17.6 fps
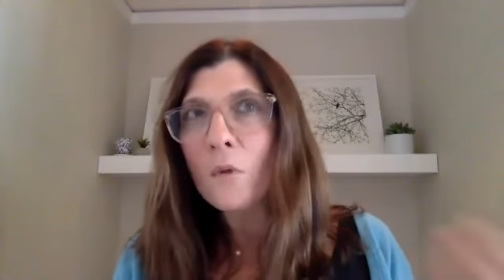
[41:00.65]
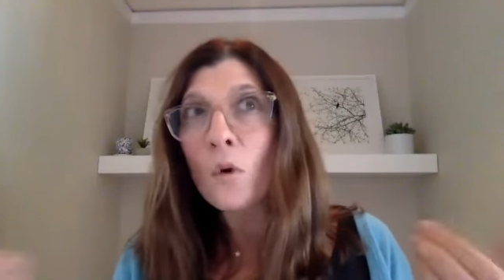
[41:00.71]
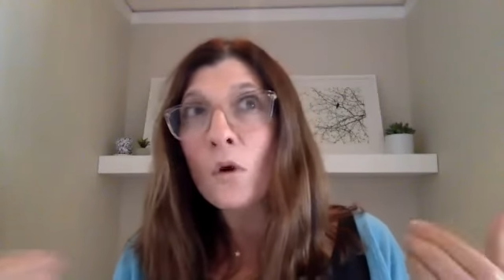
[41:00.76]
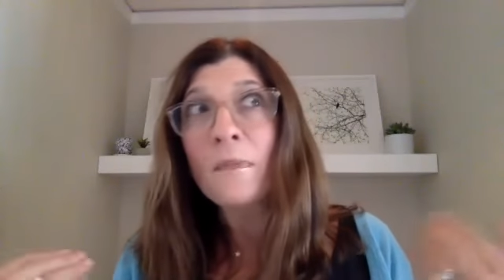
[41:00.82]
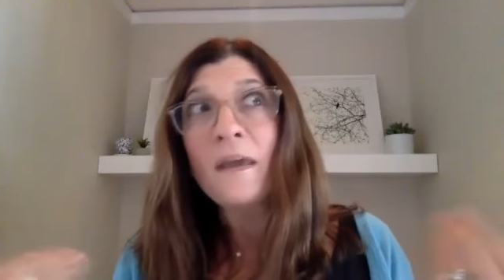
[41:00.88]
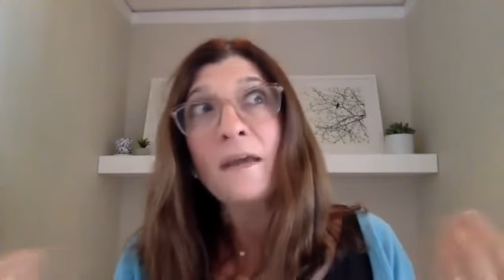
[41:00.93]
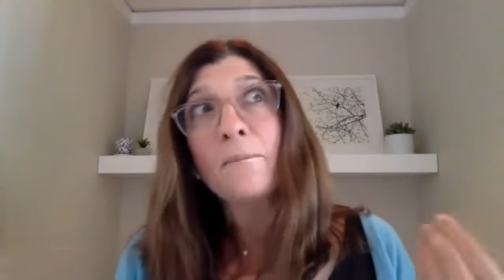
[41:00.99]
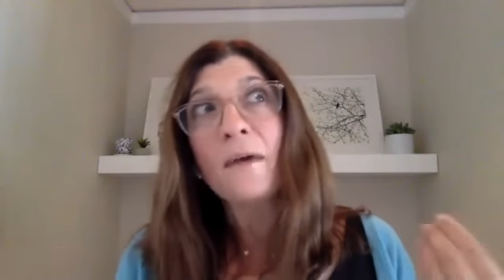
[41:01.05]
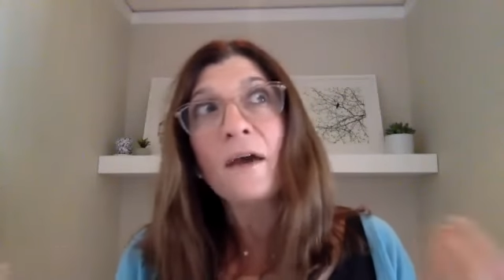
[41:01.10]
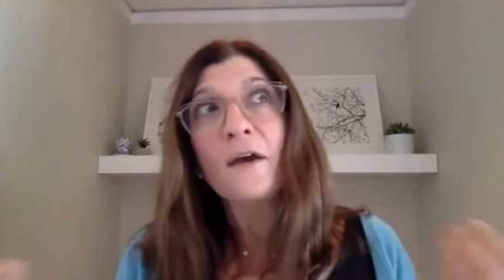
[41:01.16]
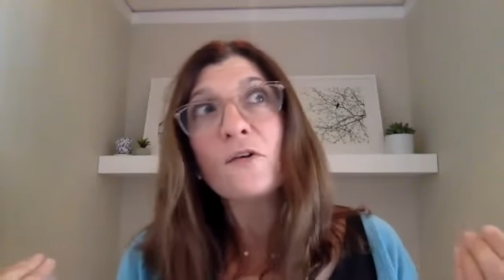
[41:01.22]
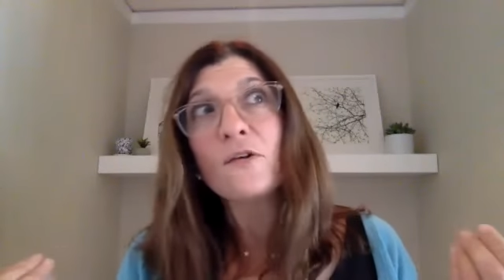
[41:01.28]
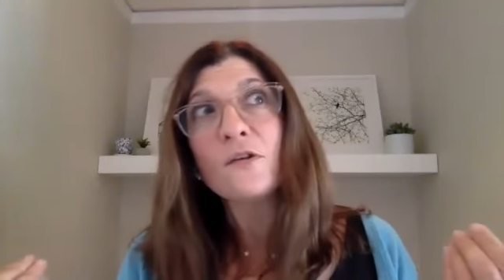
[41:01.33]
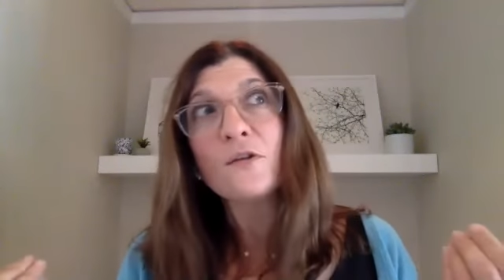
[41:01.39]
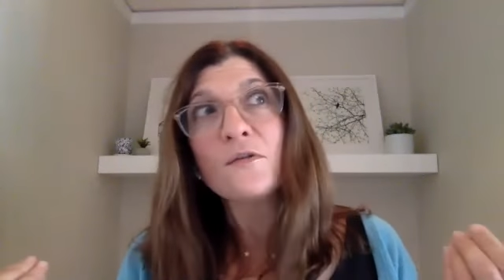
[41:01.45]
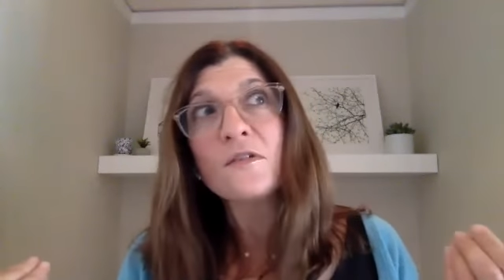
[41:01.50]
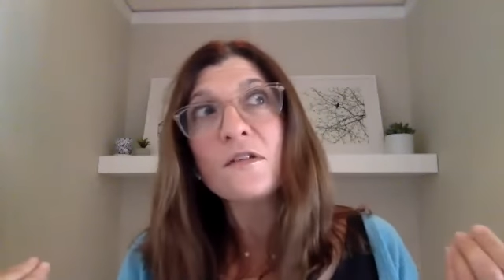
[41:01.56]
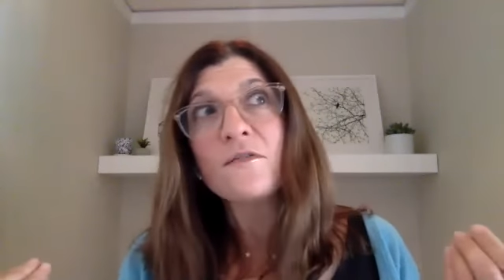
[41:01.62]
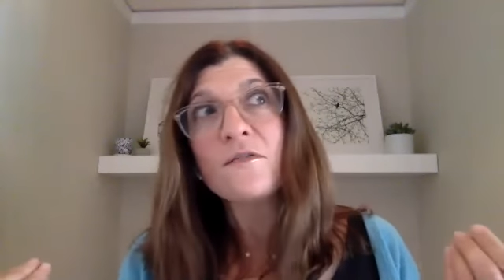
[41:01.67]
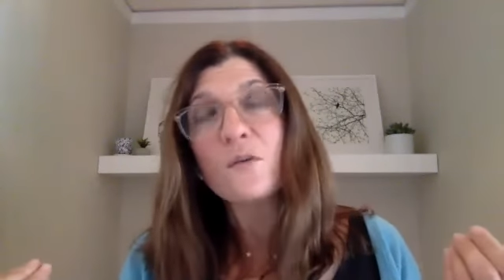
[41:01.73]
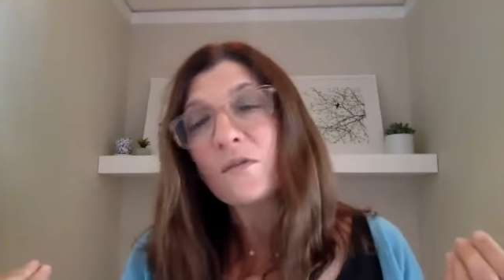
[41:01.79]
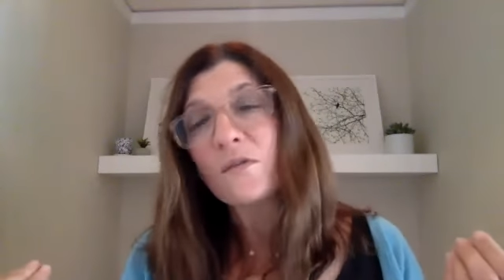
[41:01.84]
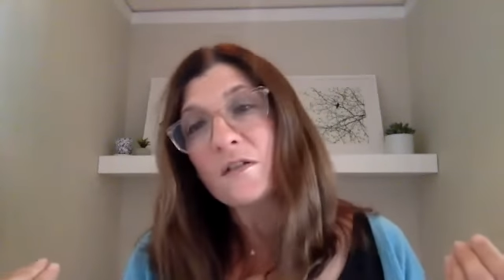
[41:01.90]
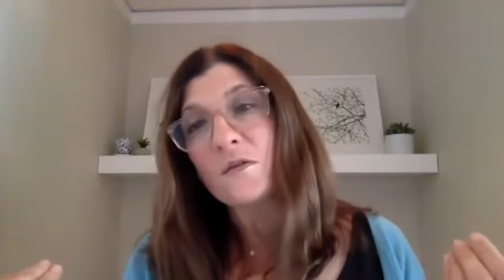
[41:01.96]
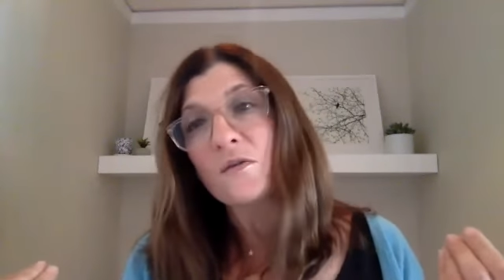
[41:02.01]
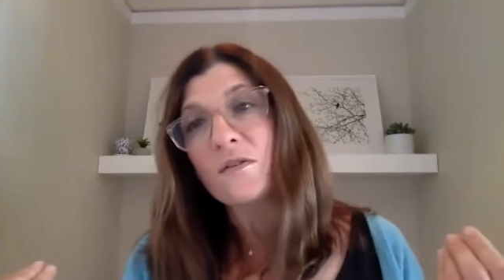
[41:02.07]
or make better use of the
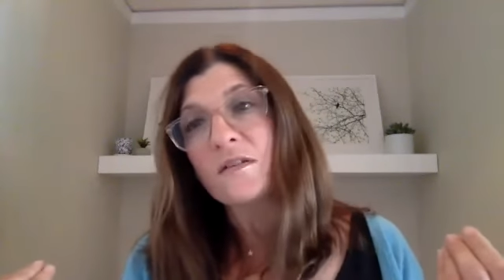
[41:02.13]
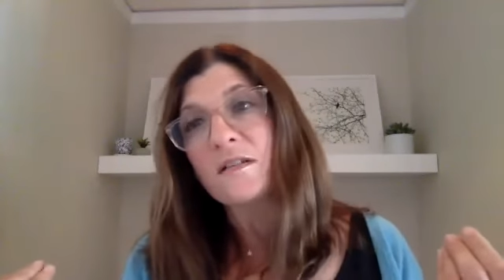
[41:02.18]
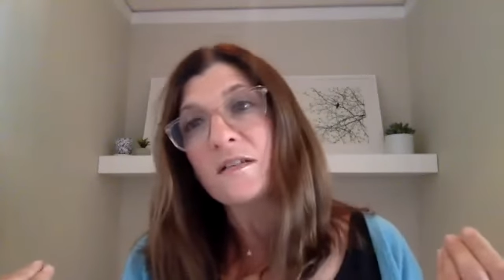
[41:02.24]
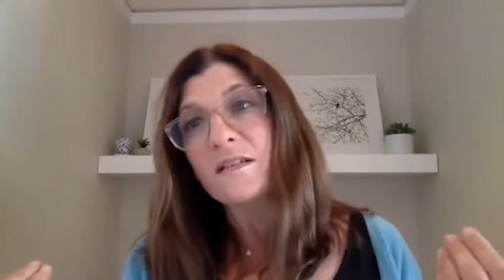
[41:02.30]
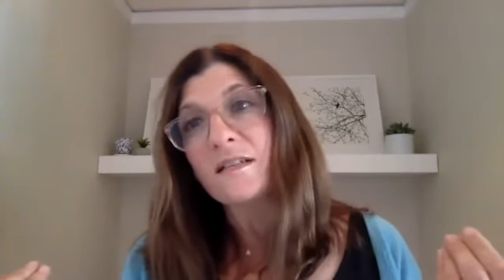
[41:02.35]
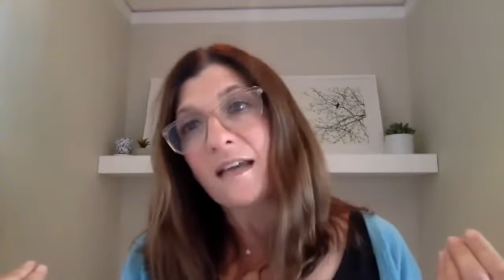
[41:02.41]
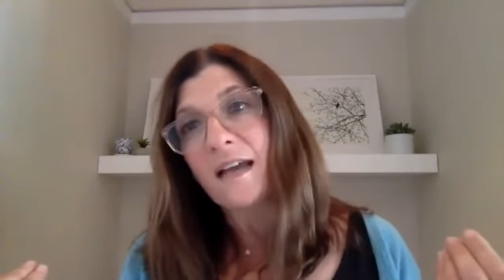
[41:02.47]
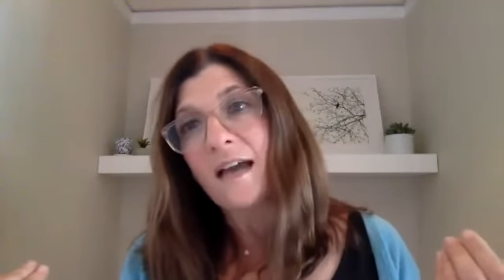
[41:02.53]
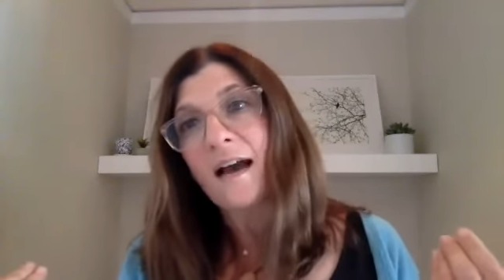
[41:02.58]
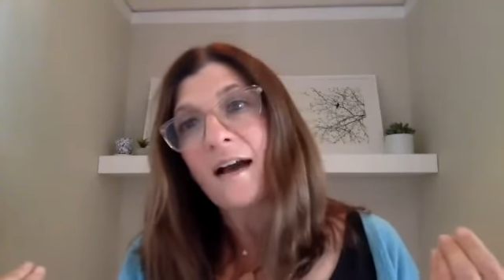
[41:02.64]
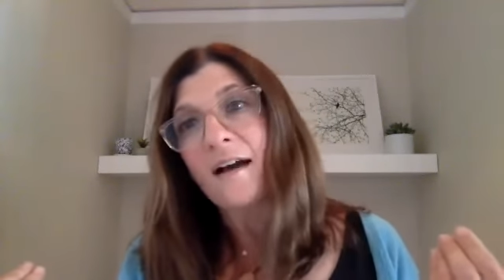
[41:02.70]
resources they